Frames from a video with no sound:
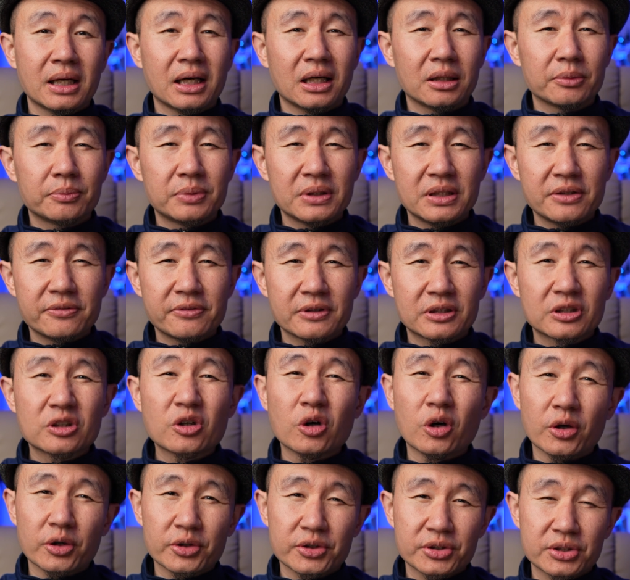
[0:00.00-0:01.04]
I believe it
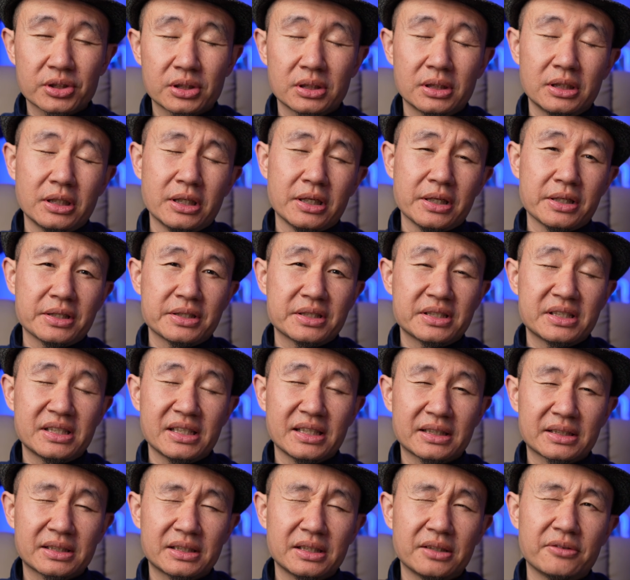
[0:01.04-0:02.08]
costs
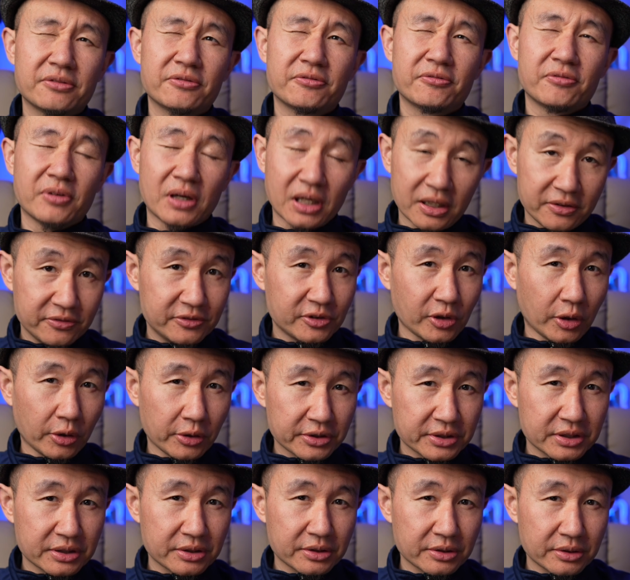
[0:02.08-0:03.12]

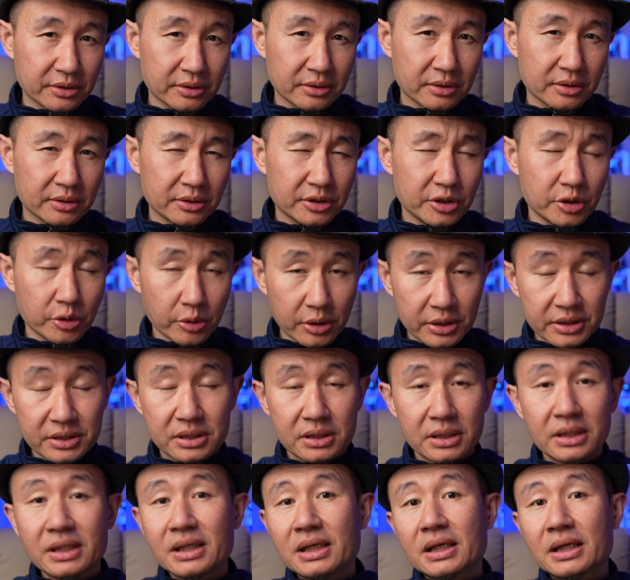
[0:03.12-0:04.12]
$65 in the US.